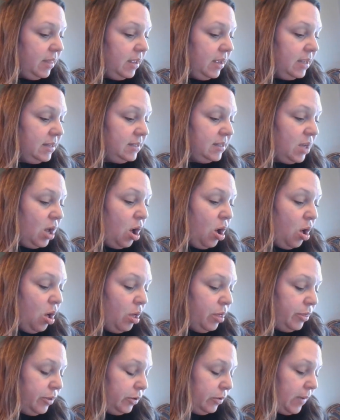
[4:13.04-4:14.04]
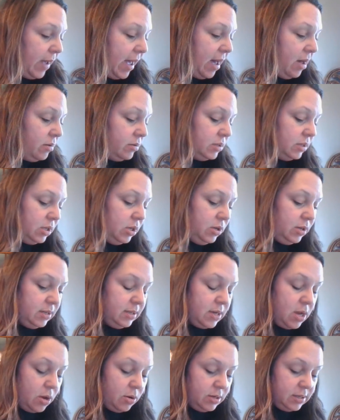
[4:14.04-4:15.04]
it's all throughout. You
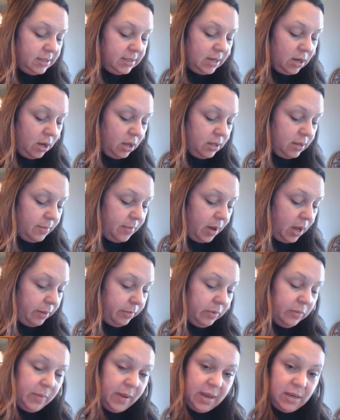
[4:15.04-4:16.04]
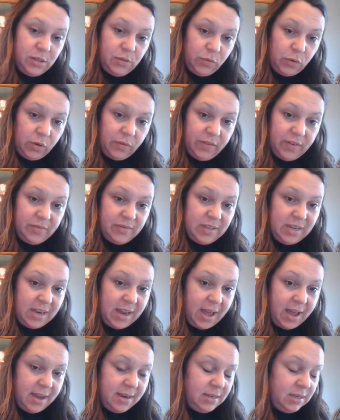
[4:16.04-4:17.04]
can notice it on the bottom of page
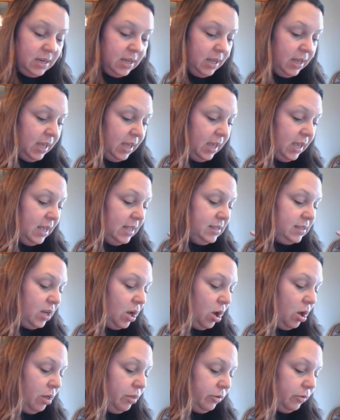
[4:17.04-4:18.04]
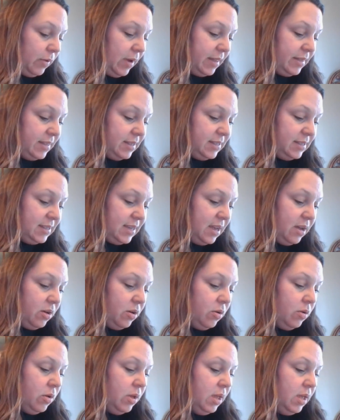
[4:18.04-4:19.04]
459. It's all throughout the
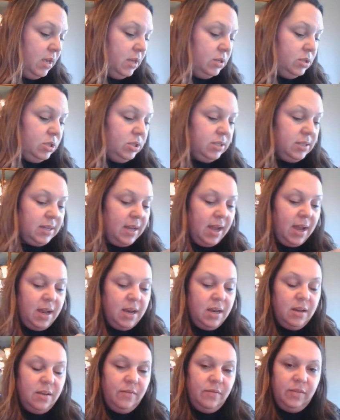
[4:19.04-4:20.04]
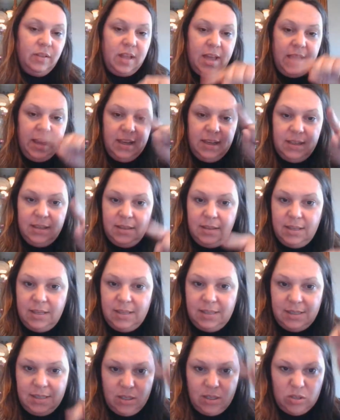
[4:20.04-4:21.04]
cell, just kind of like
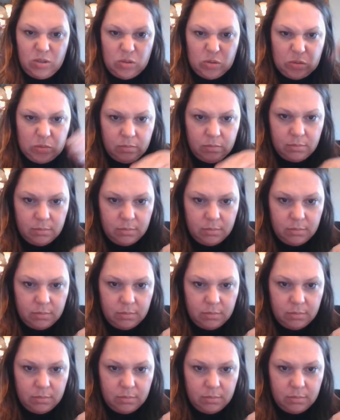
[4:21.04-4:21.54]
these little